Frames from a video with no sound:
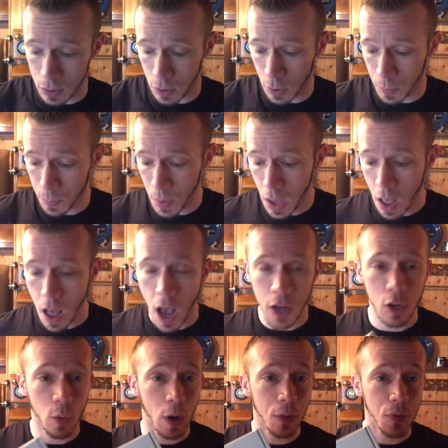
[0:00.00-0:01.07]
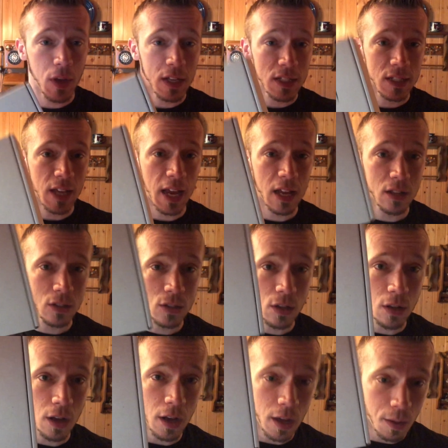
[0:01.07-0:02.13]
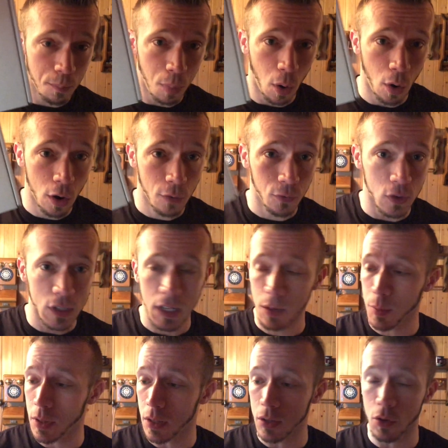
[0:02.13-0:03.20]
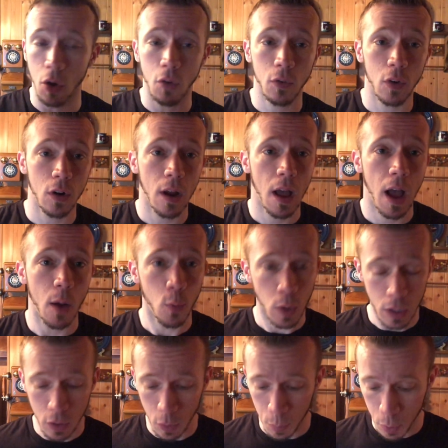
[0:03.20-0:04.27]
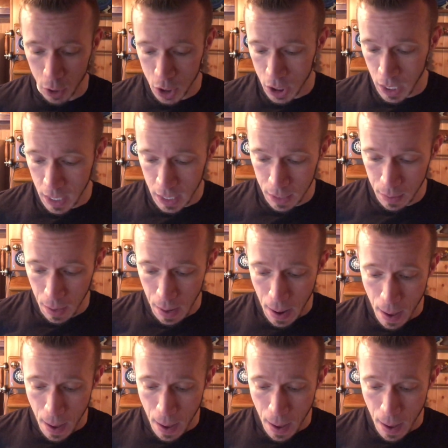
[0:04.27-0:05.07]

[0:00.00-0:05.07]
So, I do want to thank SANS Bar for sending me these over. I really do appreciate it.